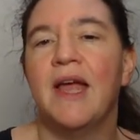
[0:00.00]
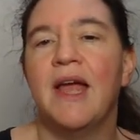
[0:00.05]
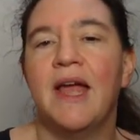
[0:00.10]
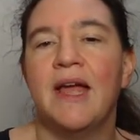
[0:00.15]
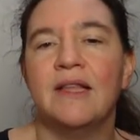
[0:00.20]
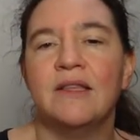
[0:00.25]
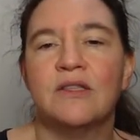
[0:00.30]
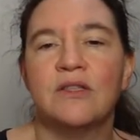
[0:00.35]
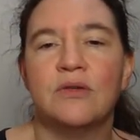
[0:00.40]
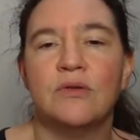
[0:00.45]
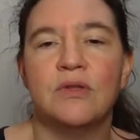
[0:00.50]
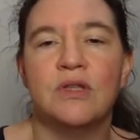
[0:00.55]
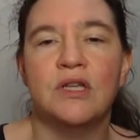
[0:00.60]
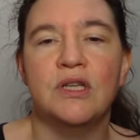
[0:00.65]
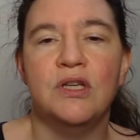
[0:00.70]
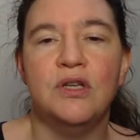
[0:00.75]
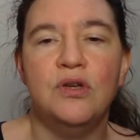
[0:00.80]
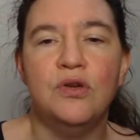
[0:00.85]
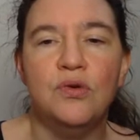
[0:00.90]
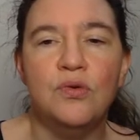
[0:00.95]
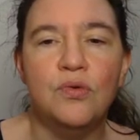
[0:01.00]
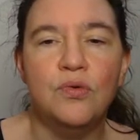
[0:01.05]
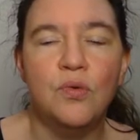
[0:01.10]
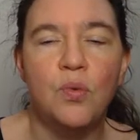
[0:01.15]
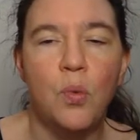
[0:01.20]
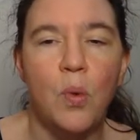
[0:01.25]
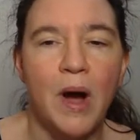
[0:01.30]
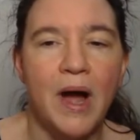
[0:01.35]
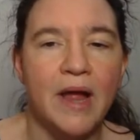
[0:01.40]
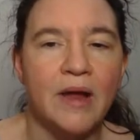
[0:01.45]
and so the new
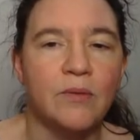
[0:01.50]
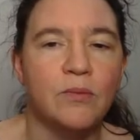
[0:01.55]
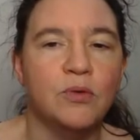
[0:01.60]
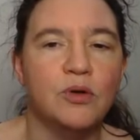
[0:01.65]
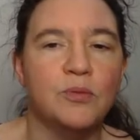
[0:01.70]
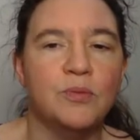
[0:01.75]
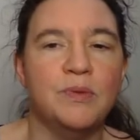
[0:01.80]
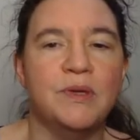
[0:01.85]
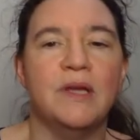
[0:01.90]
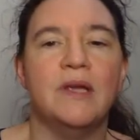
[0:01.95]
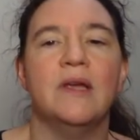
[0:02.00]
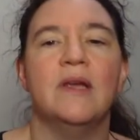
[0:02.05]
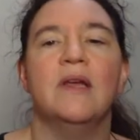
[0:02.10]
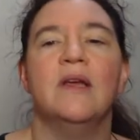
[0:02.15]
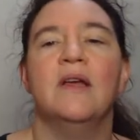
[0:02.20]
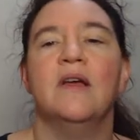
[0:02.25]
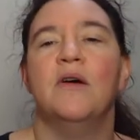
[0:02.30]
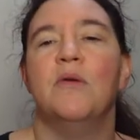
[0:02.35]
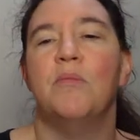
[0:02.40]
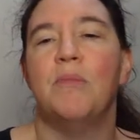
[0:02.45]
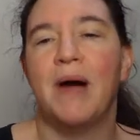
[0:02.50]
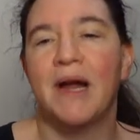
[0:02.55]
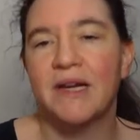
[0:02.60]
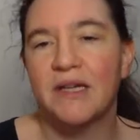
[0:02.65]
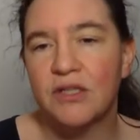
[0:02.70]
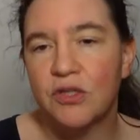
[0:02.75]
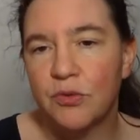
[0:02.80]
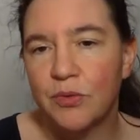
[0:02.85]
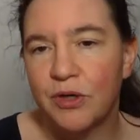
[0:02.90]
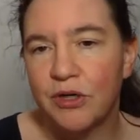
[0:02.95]
y would be
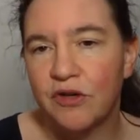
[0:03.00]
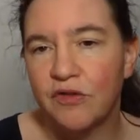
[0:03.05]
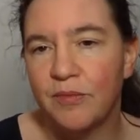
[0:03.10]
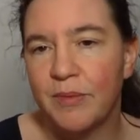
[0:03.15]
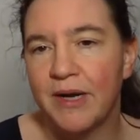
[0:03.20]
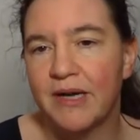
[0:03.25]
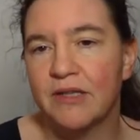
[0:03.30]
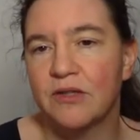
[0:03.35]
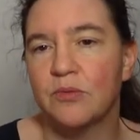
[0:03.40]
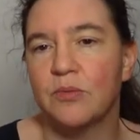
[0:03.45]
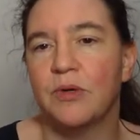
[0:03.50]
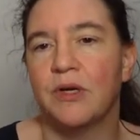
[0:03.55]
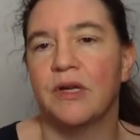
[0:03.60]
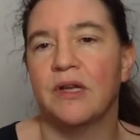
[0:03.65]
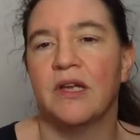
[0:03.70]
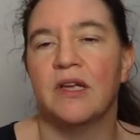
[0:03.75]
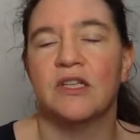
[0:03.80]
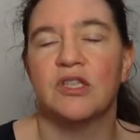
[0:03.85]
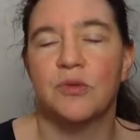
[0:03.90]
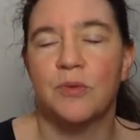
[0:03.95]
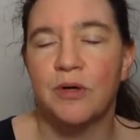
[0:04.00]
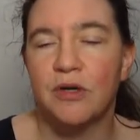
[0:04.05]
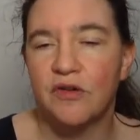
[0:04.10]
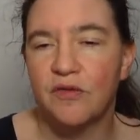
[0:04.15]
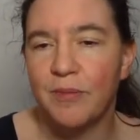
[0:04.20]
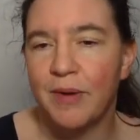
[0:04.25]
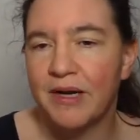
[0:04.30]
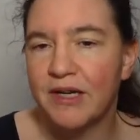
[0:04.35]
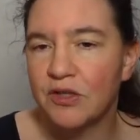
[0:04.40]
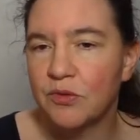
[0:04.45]
minus square root of minus 1, uh, square root of
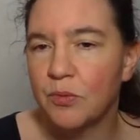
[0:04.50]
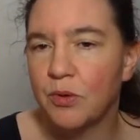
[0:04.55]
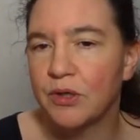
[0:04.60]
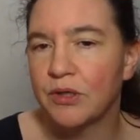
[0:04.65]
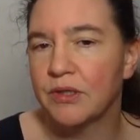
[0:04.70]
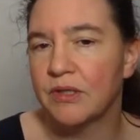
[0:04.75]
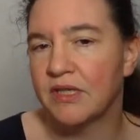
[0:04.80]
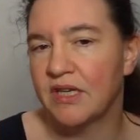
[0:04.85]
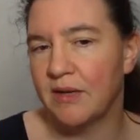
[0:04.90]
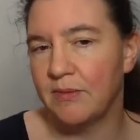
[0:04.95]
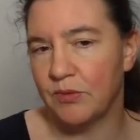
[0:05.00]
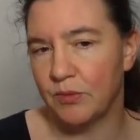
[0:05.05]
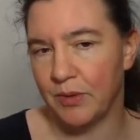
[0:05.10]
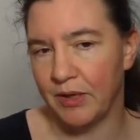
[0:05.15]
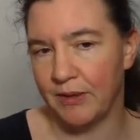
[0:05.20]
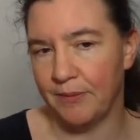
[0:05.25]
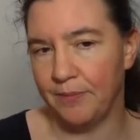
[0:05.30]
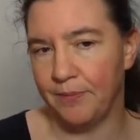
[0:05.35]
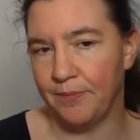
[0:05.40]
minus 1 times y.